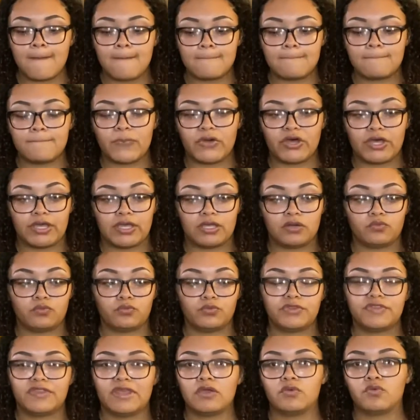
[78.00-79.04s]
but what
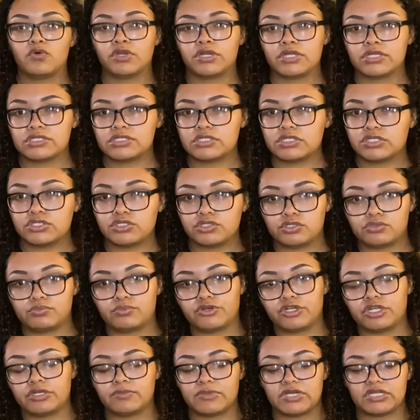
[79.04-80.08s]
they want us to do pretty
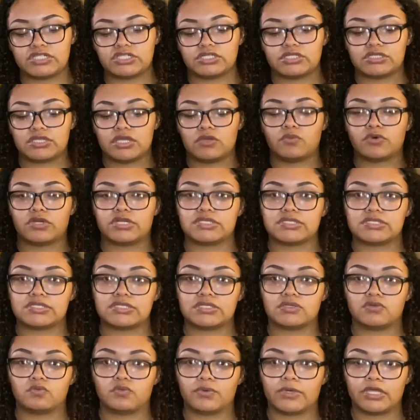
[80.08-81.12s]
much, they want us
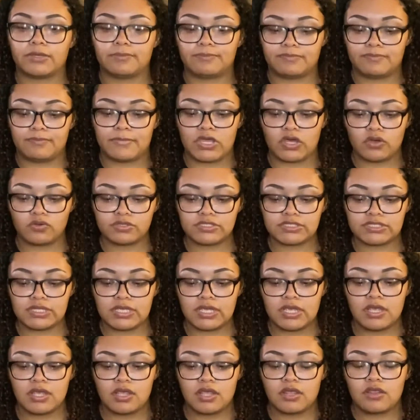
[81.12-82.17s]
to melt
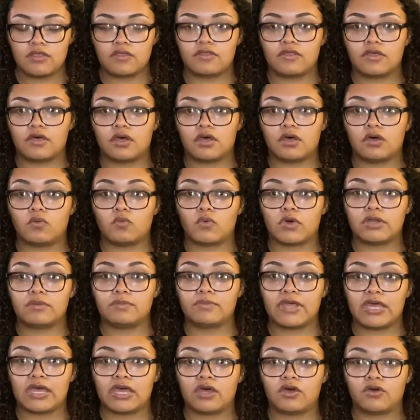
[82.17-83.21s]
the 1
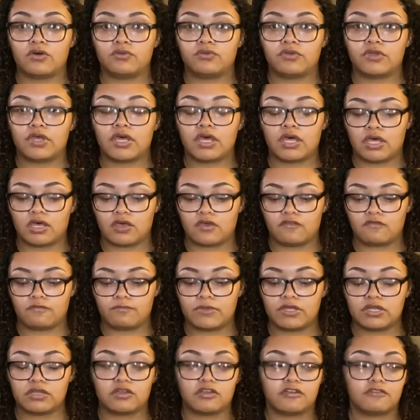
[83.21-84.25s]
pound of
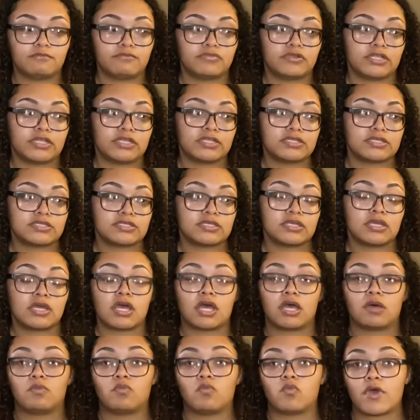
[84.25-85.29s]
Pillar of Bliss
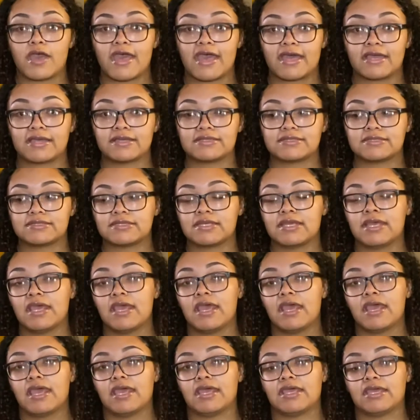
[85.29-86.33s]
wax
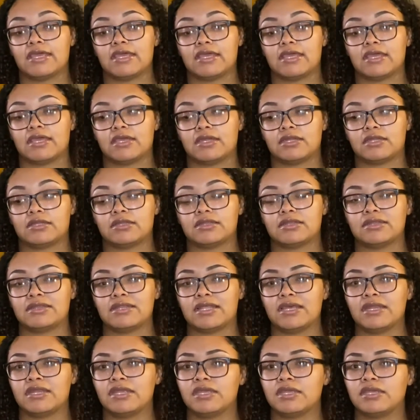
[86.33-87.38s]
and let
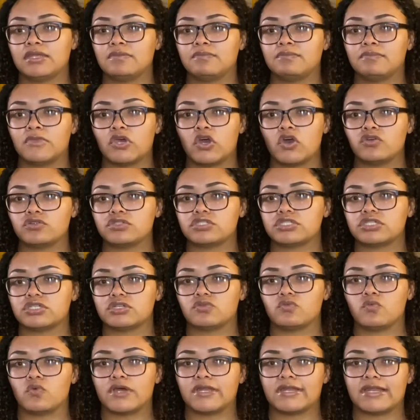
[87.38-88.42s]
it melt to
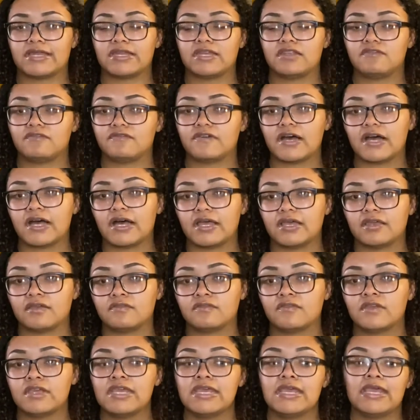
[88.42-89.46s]
195
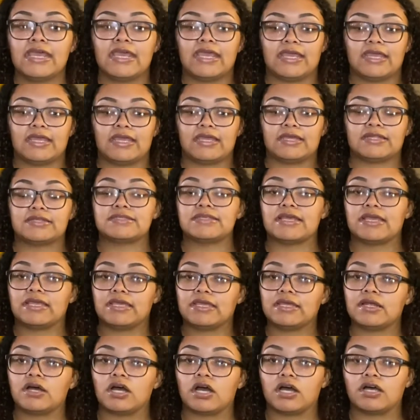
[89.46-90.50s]
and take it
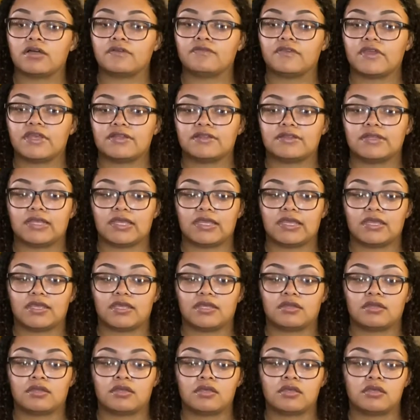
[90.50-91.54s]
off, and
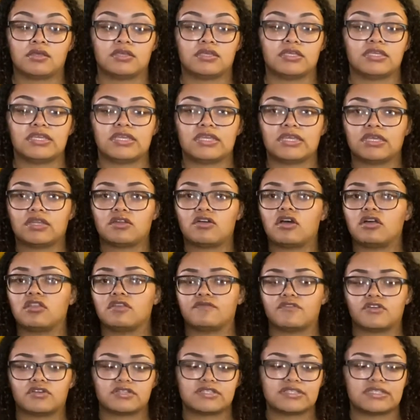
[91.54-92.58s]
then get all of
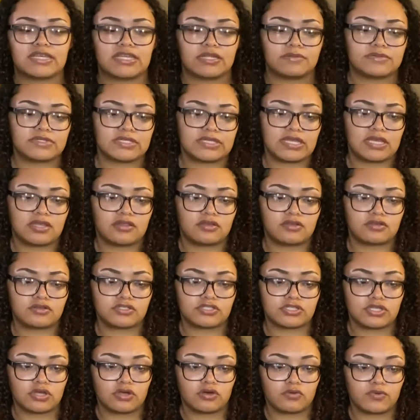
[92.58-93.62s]
our setup together.
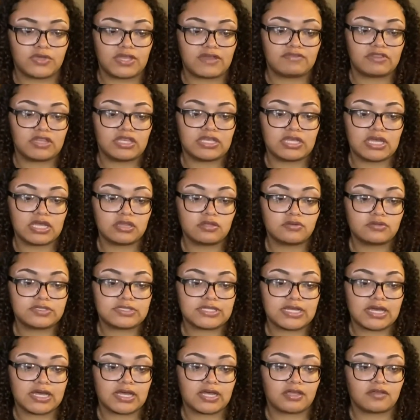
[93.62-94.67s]
So we have the yellow
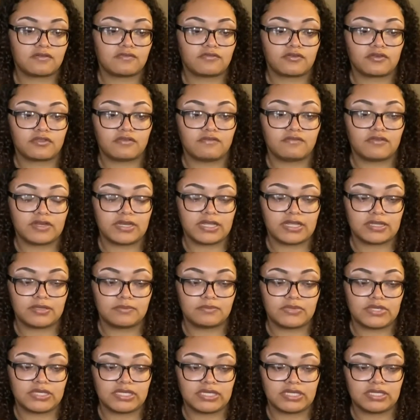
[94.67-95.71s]
dye for the vanilla
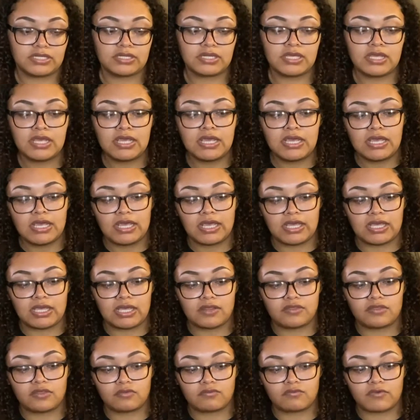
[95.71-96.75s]
bean and
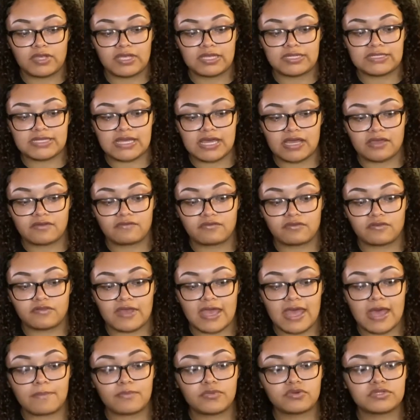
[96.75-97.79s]
the red dye for the
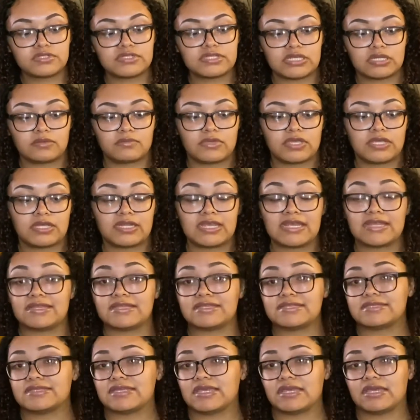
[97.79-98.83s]
apple cinnamon, and it
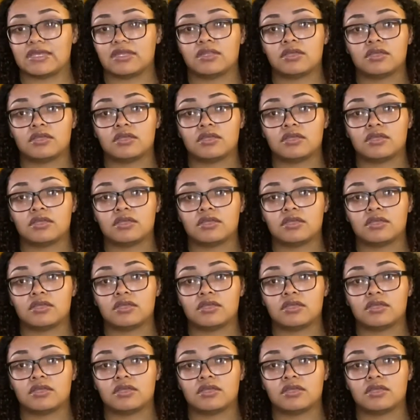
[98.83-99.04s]
said